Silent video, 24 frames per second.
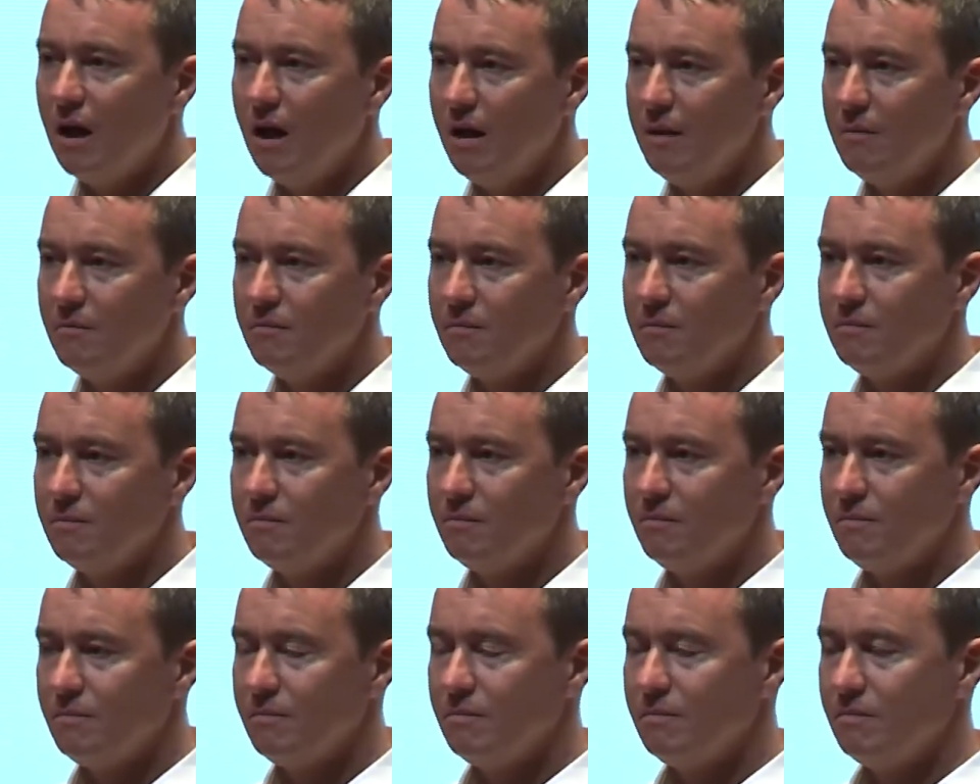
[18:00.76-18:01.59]
time,
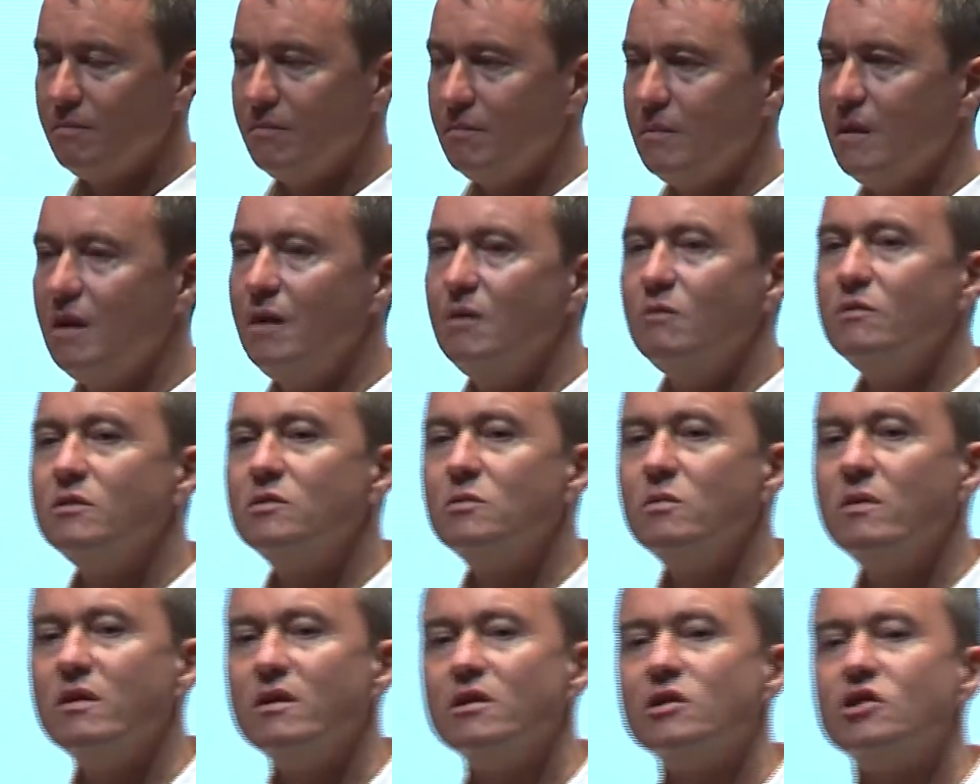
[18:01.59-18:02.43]
it
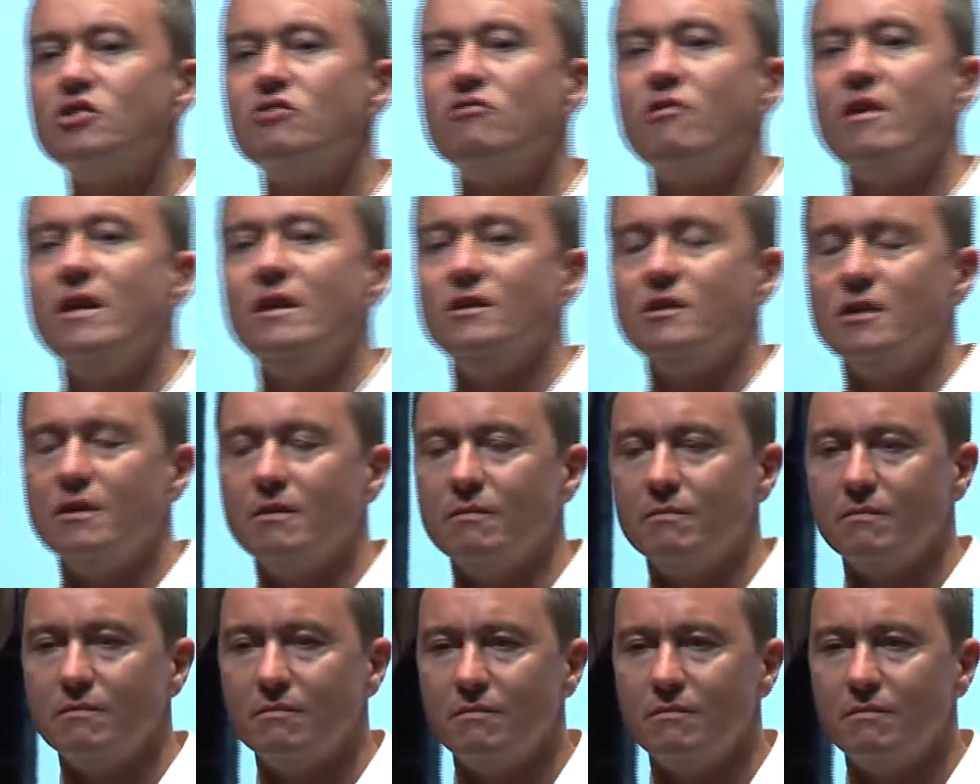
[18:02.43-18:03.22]
was with a stranger.